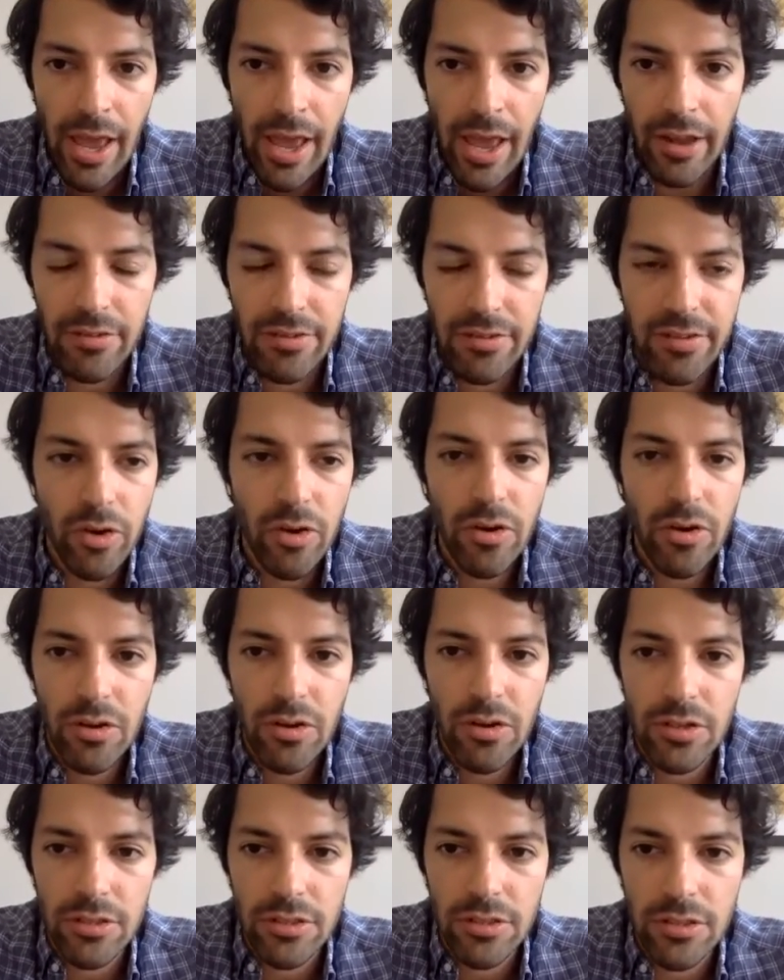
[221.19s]
And so
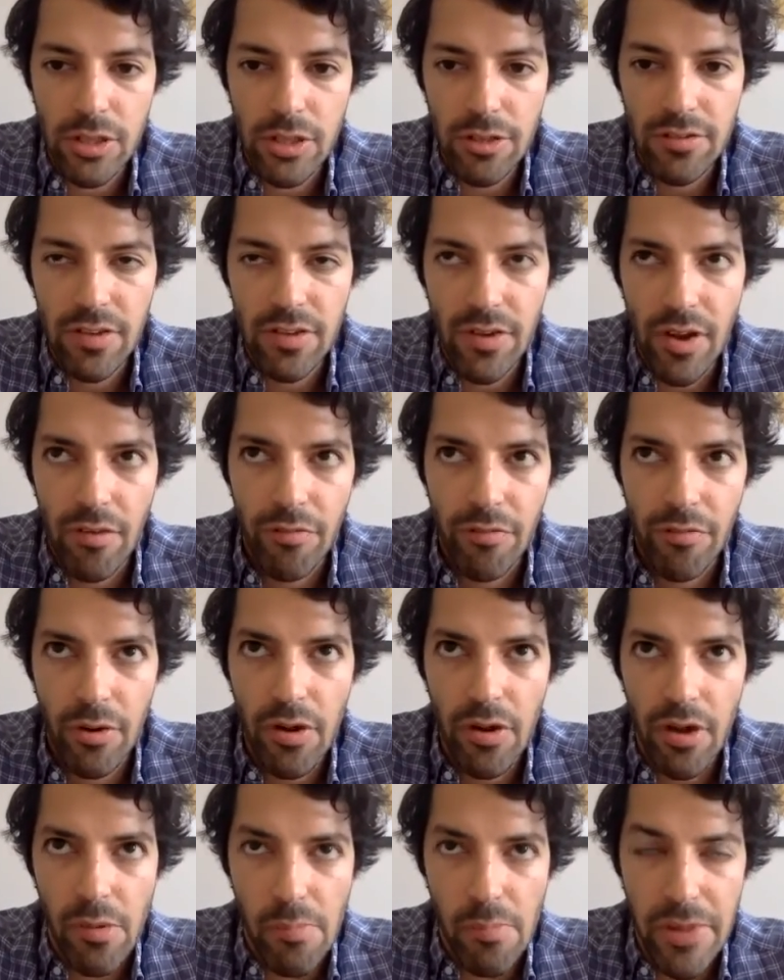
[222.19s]
just
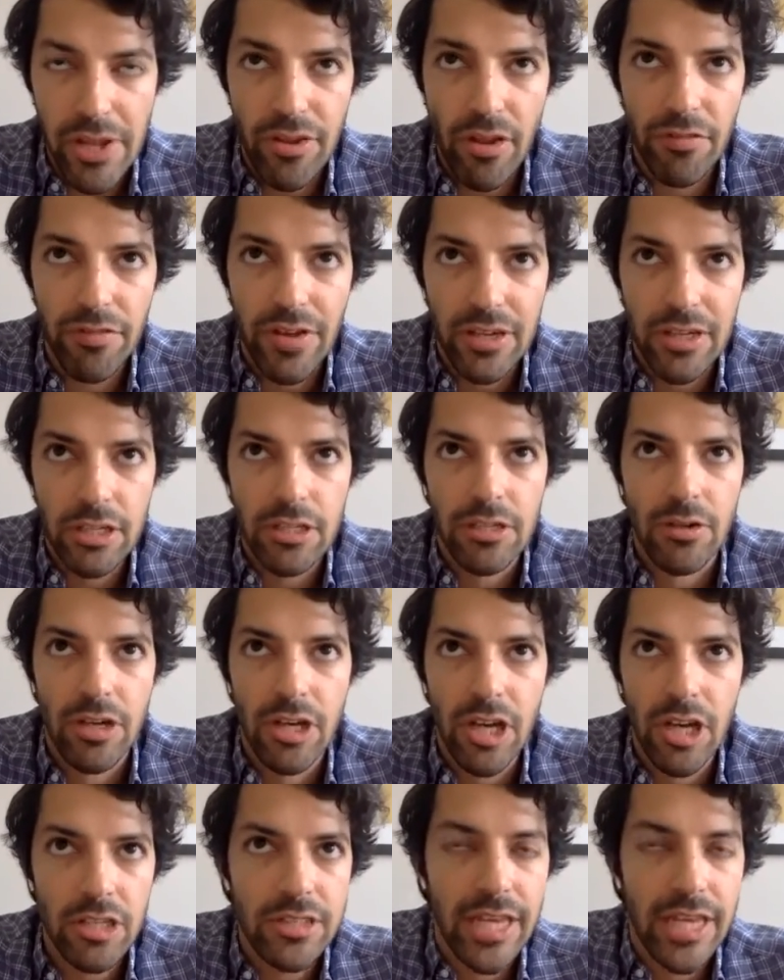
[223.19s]
for a bit of additional
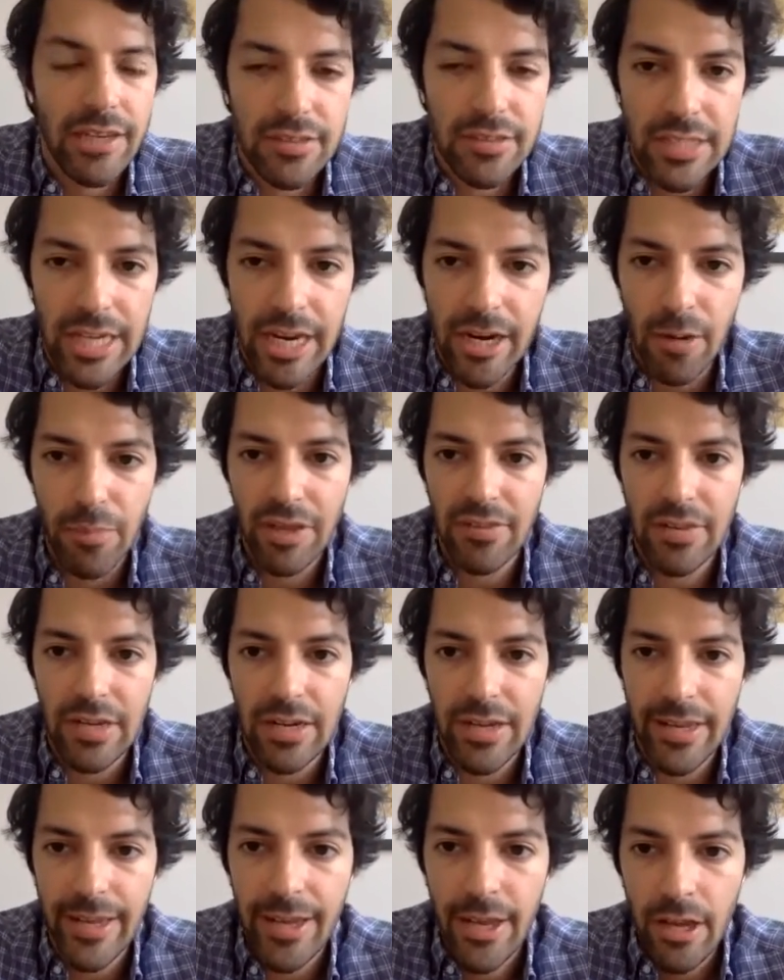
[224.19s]
context there,
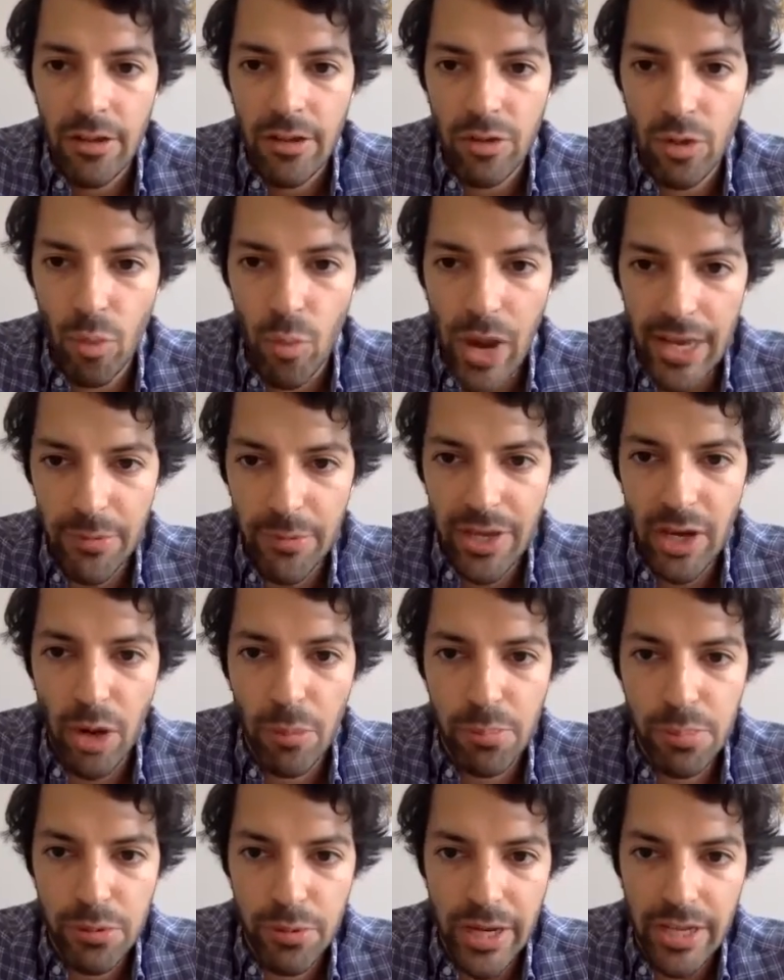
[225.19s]
basically the way we
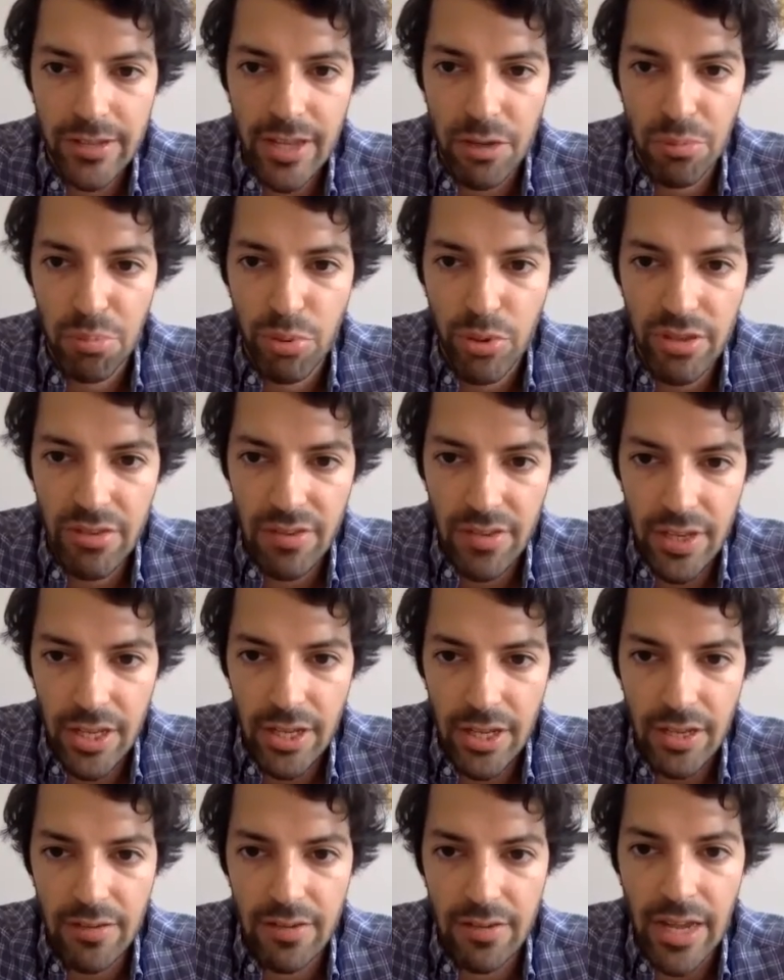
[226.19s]
operate at
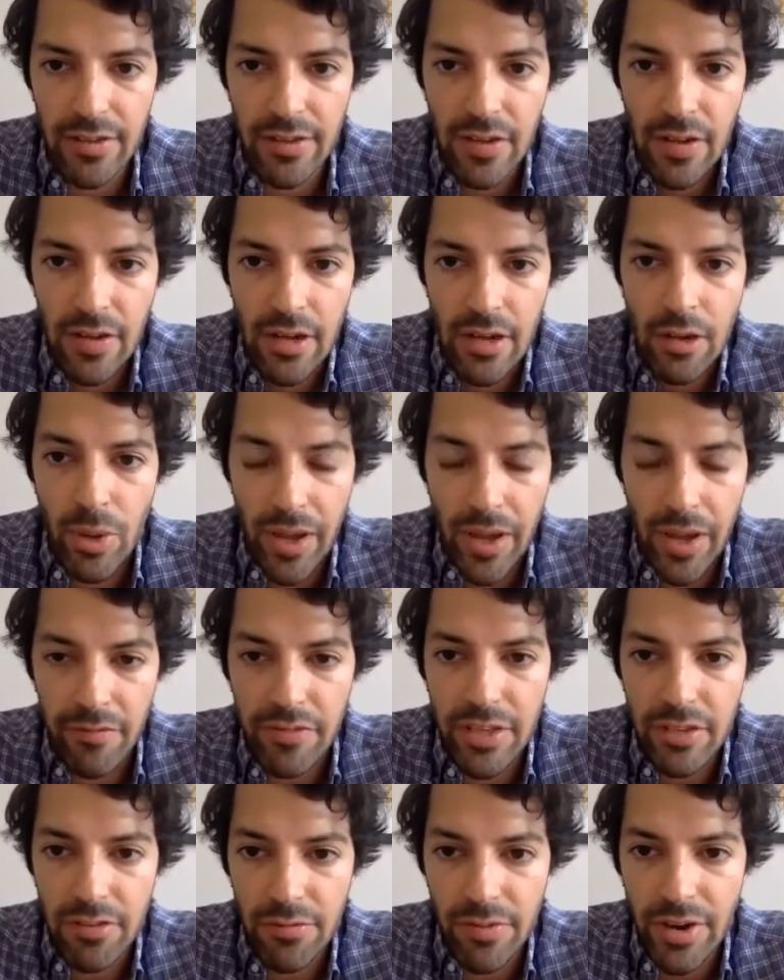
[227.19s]
pre-seed is that we
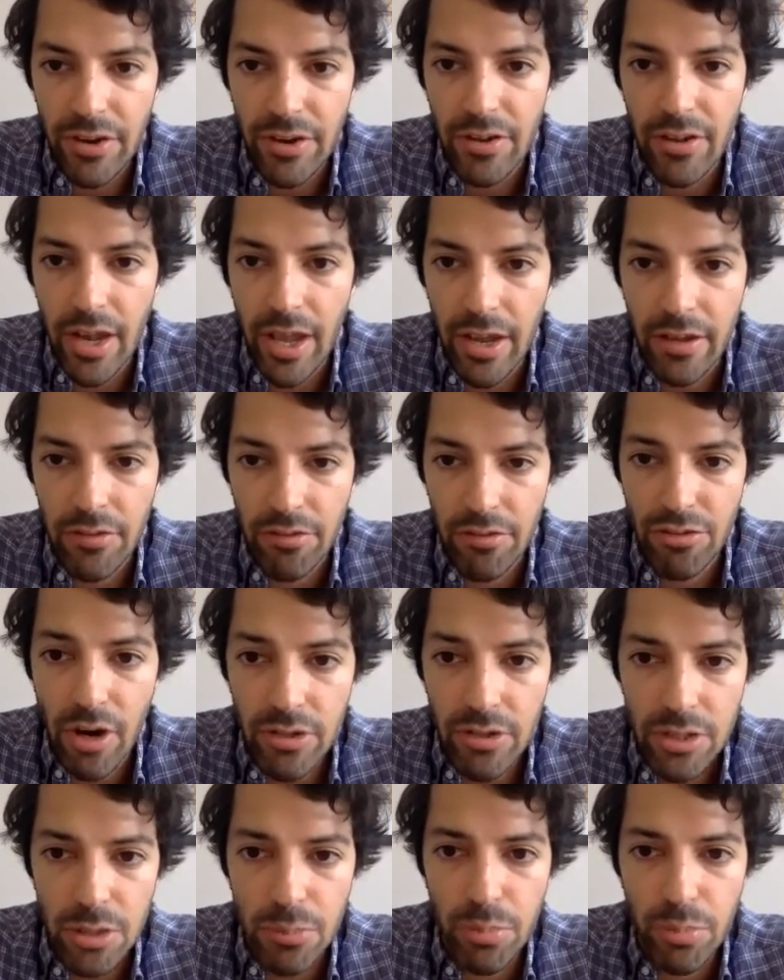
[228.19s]
have this very like
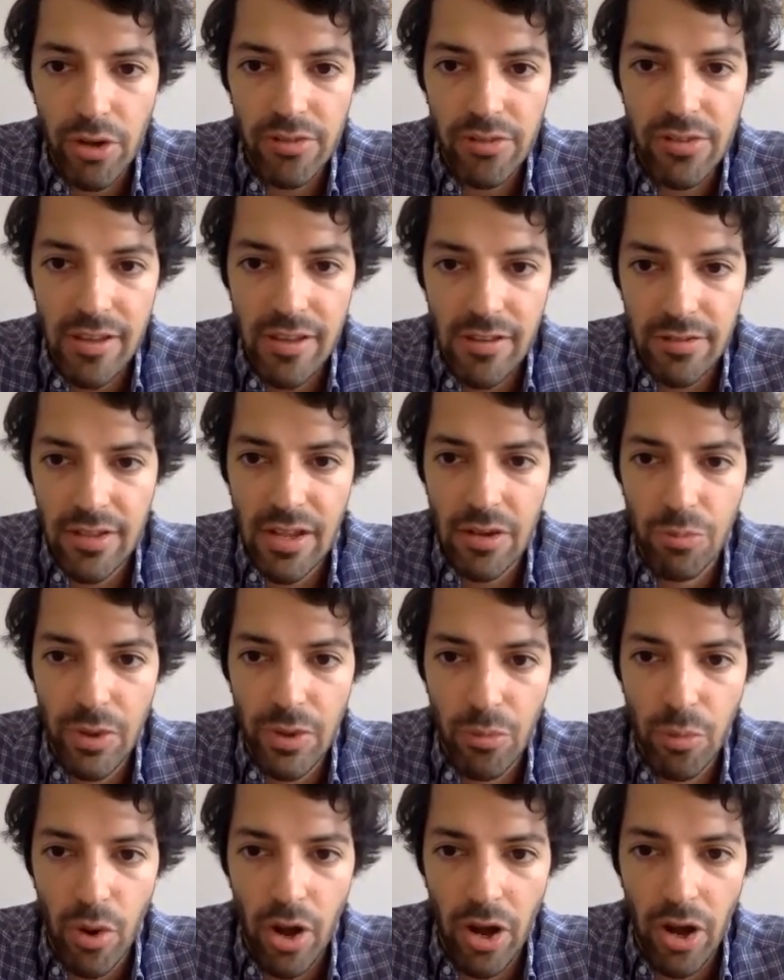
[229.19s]
structured process that
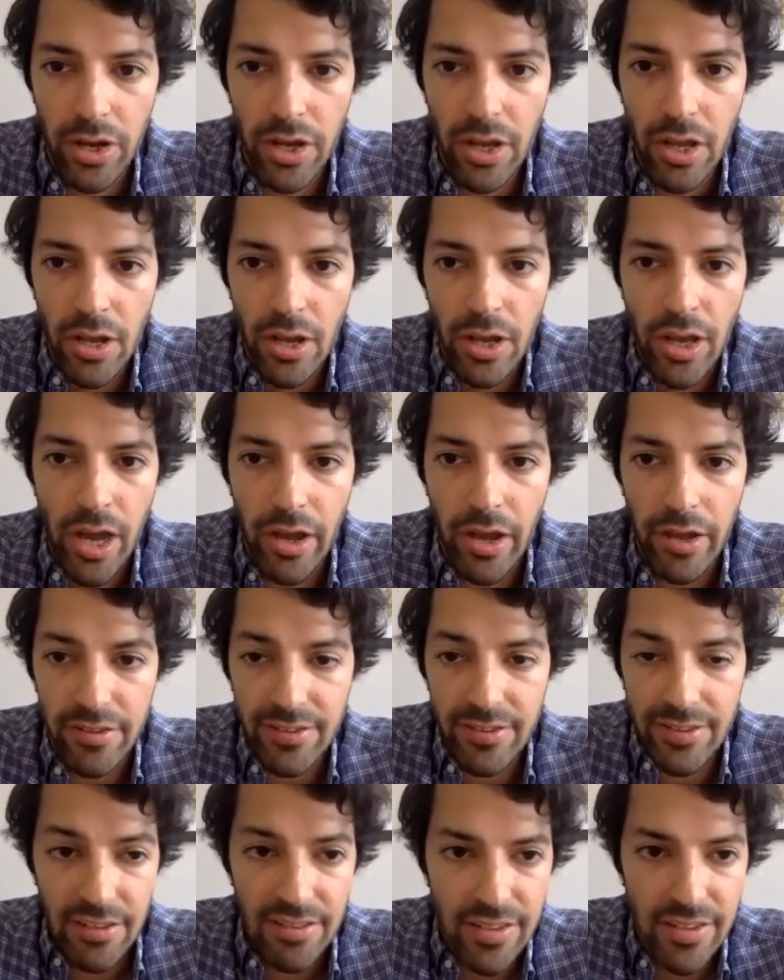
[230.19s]
we run
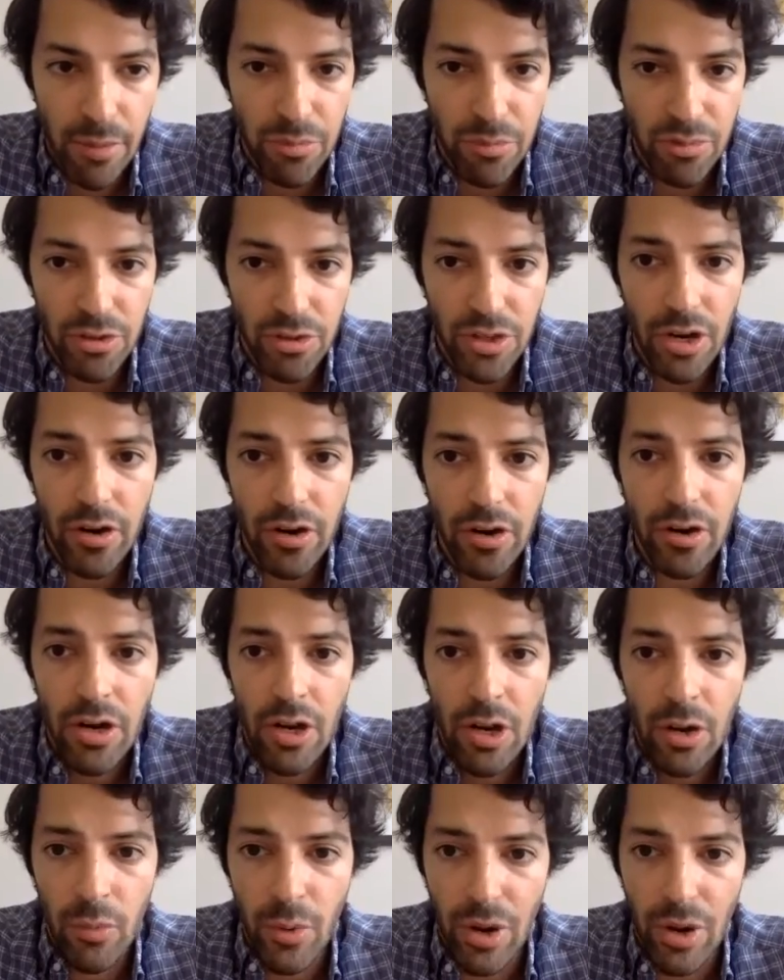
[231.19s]
6 times a year,